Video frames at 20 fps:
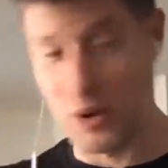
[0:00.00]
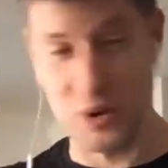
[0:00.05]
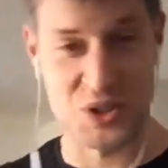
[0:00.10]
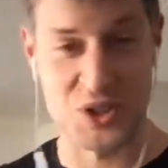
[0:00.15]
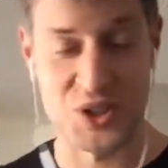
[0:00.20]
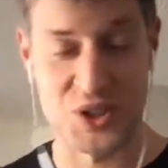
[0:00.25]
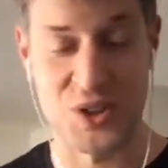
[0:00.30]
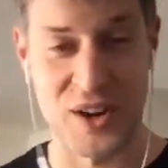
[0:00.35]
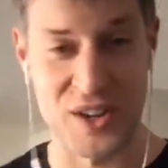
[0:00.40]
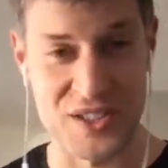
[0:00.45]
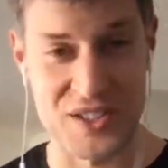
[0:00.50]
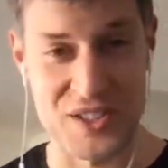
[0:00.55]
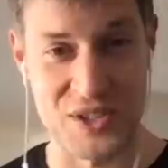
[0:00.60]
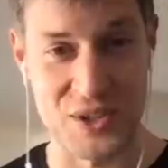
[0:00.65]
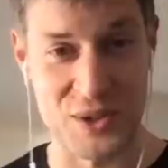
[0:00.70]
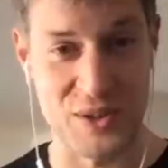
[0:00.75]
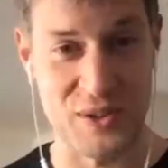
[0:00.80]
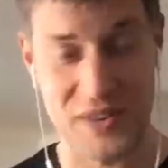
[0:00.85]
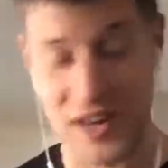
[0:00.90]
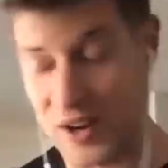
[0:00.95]
drugs
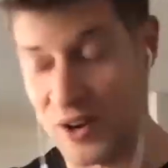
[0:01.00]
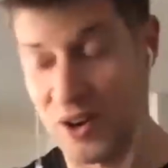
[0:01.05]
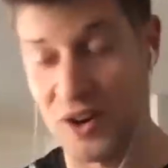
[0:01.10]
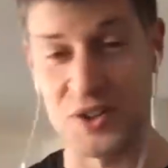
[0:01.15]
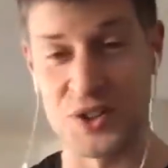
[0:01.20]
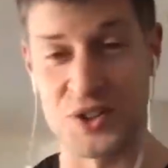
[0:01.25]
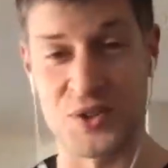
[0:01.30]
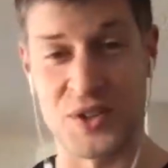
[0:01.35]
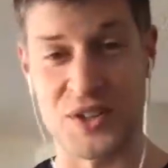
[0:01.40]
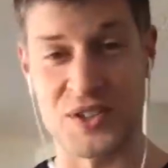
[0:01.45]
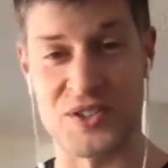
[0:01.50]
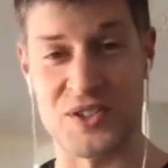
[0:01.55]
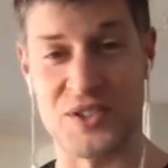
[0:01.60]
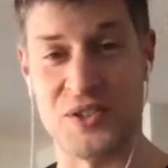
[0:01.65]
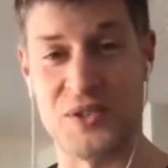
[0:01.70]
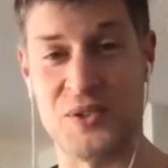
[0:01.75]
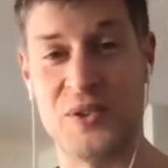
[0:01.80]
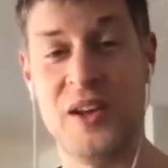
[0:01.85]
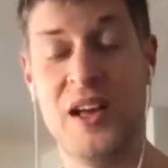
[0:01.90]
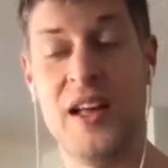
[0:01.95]
do, if not all drugs
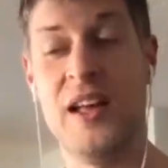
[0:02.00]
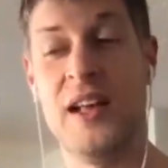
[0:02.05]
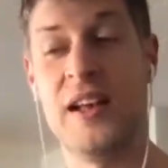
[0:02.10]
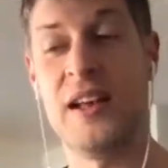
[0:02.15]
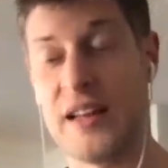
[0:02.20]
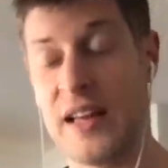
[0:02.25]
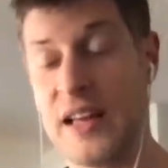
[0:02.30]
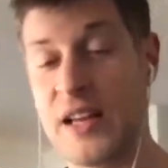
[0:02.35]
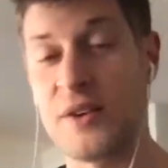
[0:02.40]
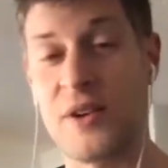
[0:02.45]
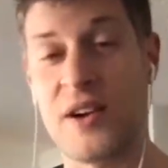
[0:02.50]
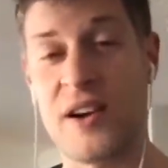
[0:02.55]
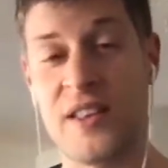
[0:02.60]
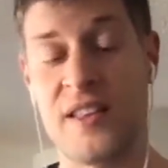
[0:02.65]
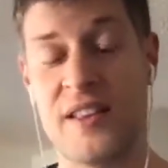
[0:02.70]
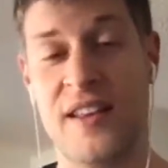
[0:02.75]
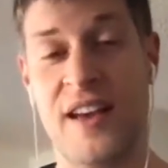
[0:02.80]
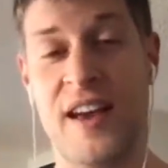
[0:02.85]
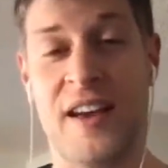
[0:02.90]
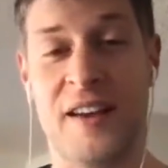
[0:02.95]
do, later on in
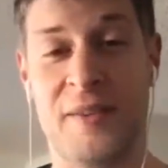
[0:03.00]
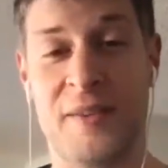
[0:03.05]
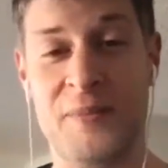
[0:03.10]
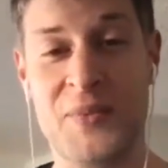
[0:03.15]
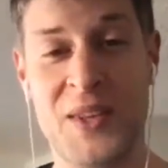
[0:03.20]
the day.